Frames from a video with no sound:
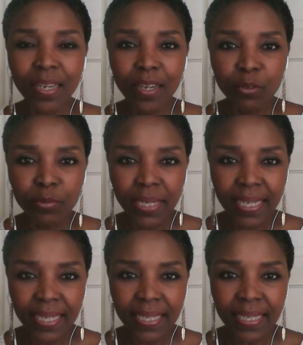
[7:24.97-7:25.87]

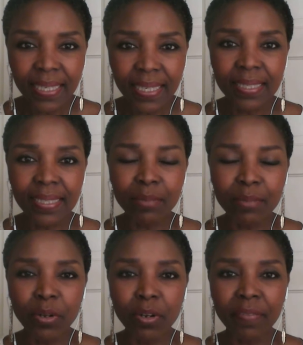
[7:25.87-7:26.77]
release that
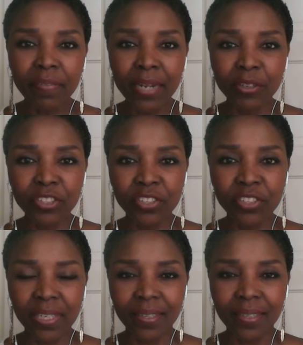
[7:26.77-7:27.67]
ball of
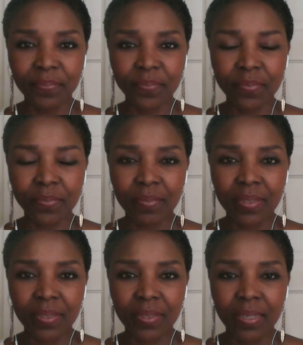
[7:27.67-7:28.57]
energy.
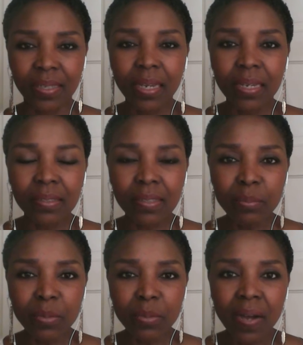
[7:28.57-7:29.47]
Some
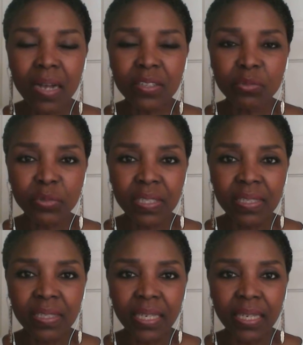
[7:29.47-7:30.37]
of us will
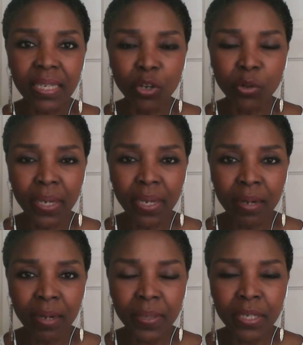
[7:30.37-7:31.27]
see it going
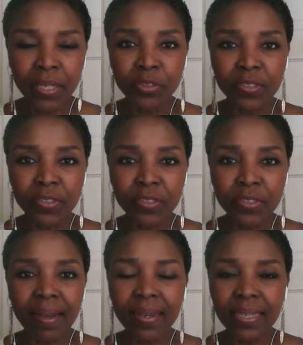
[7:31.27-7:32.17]
up into the sky
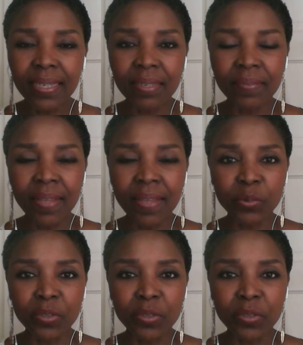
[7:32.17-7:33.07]
if that's
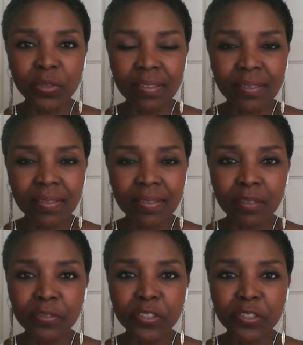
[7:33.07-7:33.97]
what feels
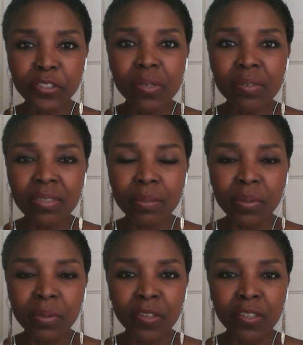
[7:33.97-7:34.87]
comfortable.
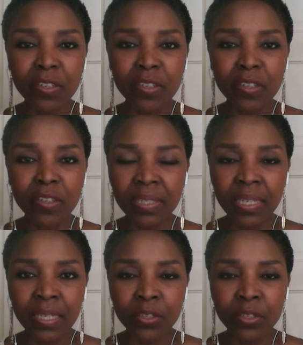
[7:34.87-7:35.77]
Some of us will
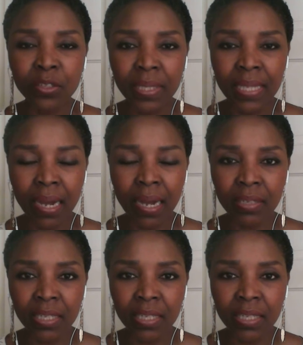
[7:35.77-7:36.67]
see it going
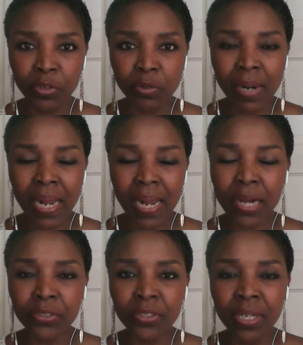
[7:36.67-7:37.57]
down into the
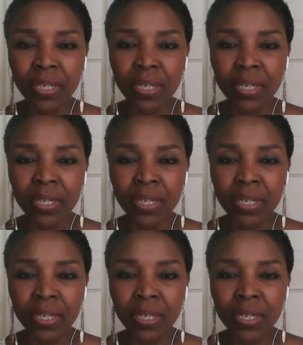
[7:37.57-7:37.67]
ground,